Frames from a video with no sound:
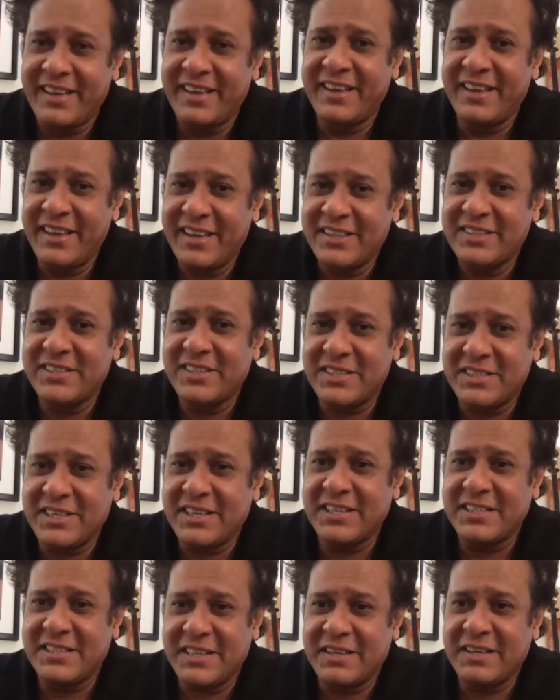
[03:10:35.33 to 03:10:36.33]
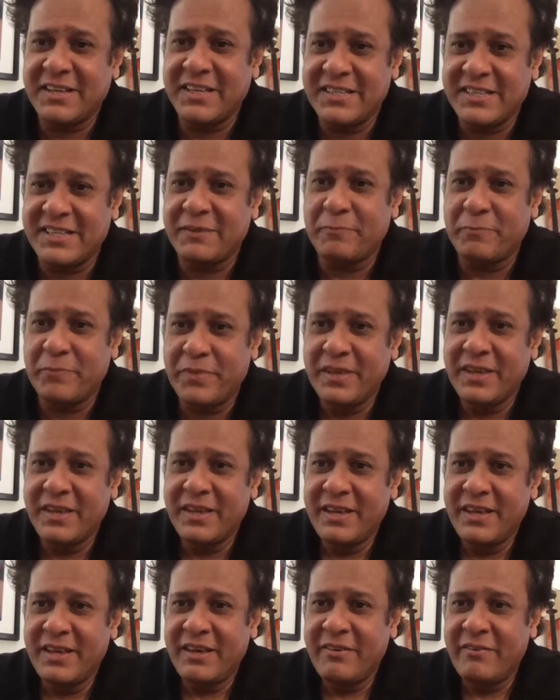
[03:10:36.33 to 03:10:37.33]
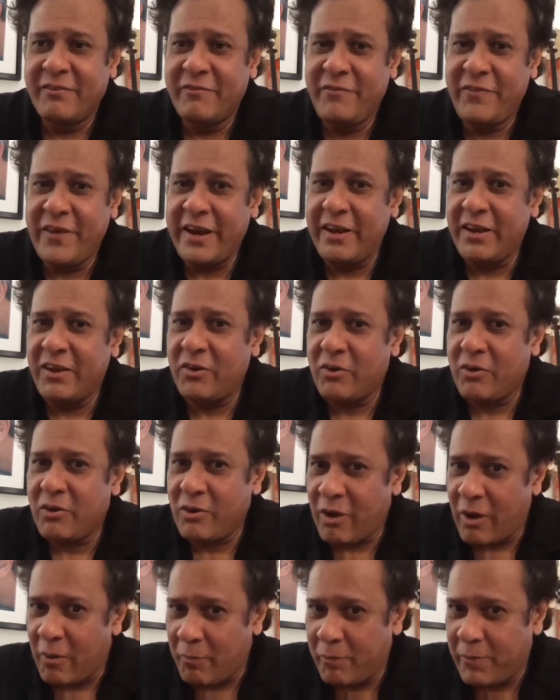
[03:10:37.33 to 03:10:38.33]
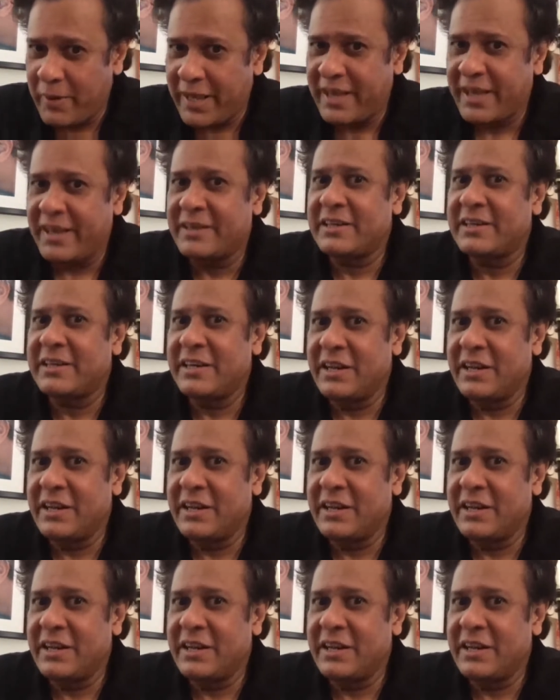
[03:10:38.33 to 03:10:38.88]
It's a very complicated and